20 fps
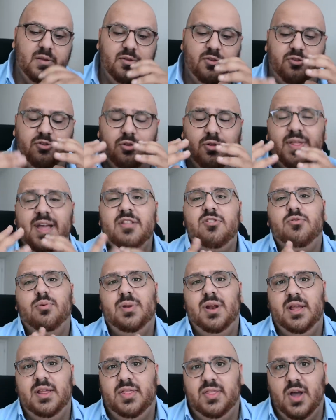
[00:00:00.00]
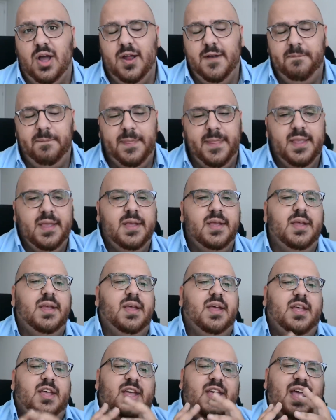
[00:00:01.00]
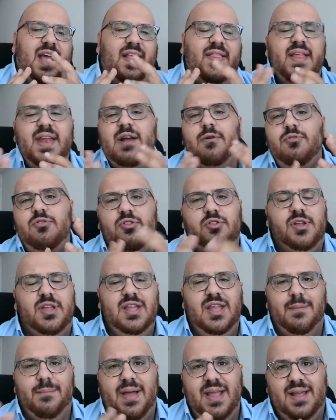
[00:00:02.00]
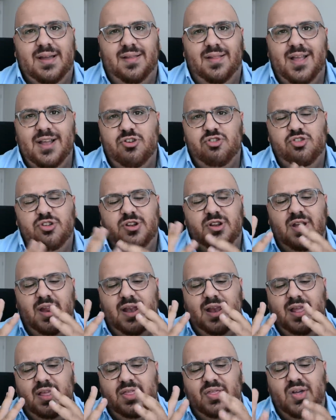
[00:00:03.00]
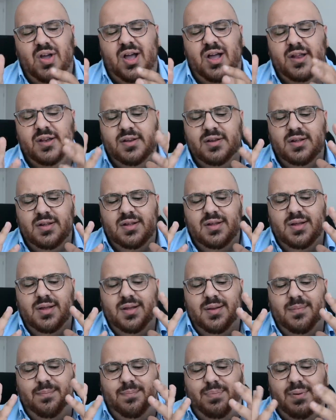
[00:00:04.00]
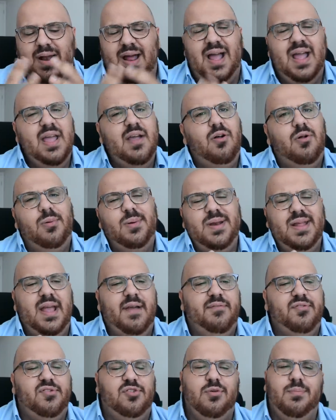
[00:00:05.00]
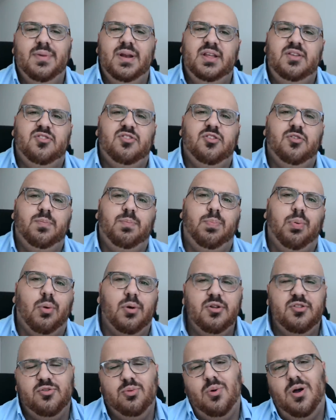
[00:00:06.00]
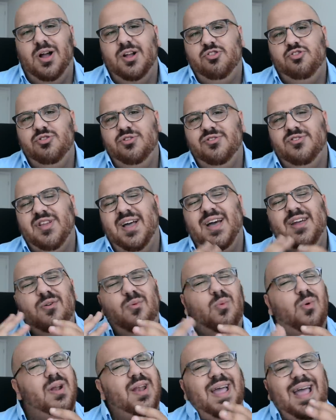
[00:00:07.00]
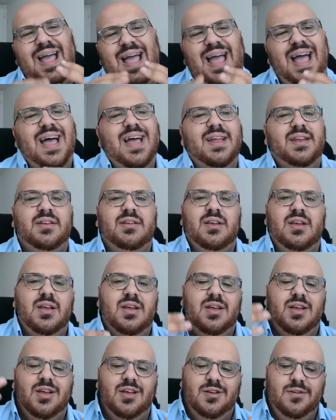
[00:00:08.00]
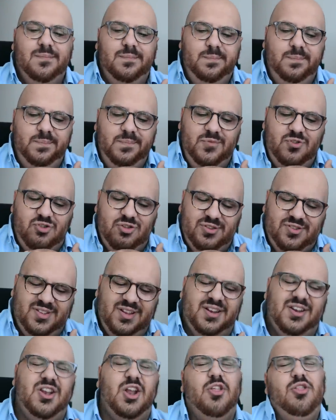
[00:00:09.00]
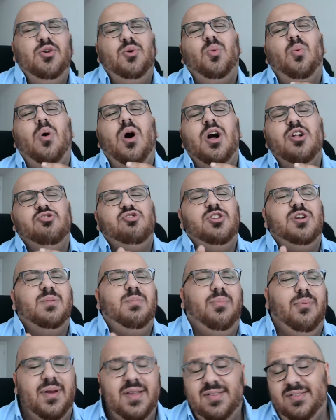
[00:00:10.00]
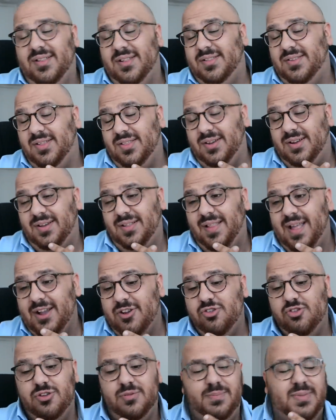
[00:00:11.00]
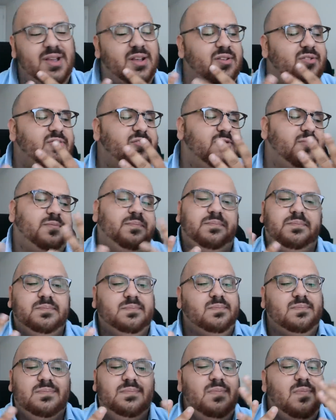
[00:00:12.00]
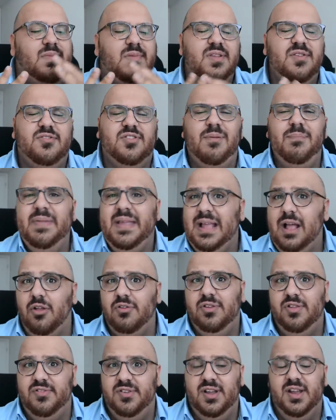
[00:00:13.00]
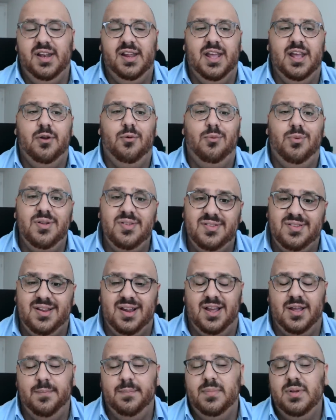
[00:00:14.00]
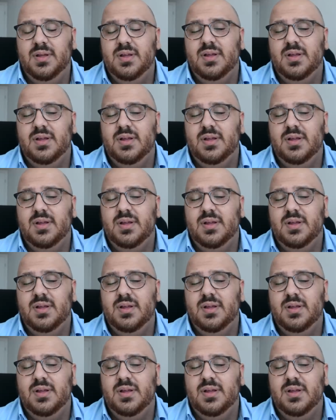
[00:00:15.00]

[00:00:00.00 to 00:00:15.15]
So that's what I thought. And then I was looking at my collection, and I thought, but I already have so many sports watches. I don't want to add just another watch on a bracelet to the collection because something else isn't going to get wrist time.